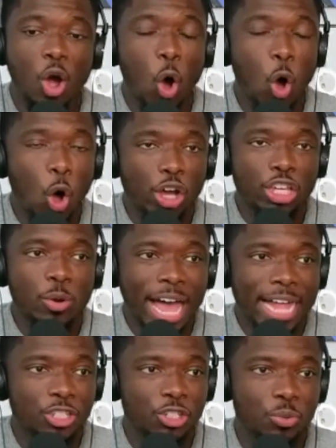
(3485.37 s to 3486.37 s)
All you had
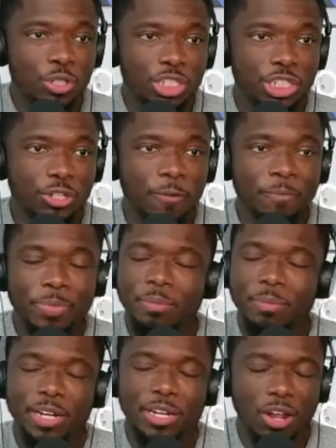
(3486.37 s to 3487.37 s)
to do was chill.
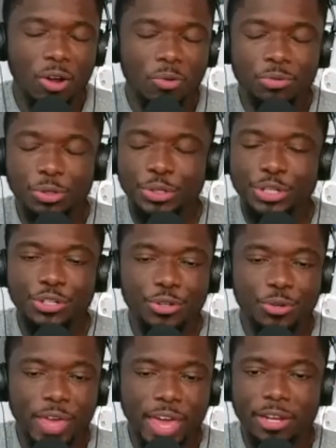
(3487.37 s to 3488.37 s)
But no, you couldn't do
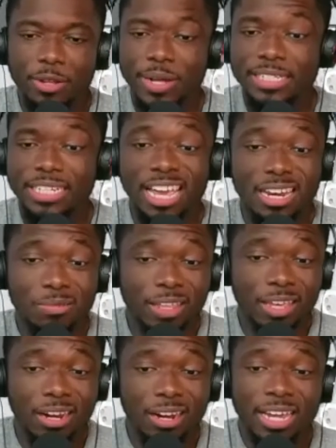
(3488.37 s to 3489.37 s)
that. You had to get up
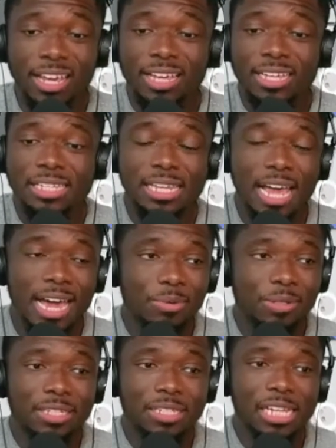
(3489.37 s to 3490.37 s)
there, side with
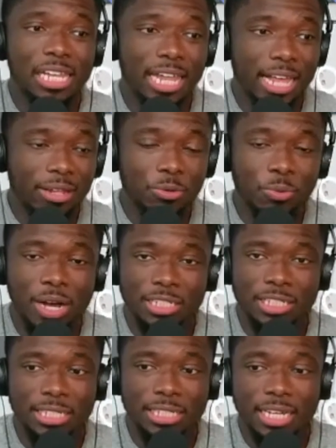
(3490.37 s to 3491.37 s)
this clown in
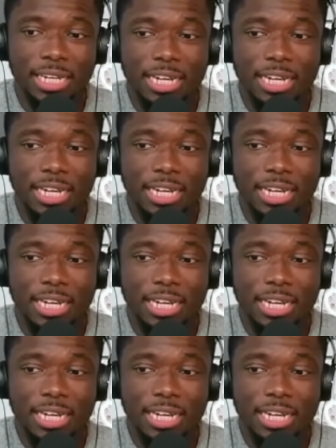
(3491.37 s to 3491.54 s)
Washington.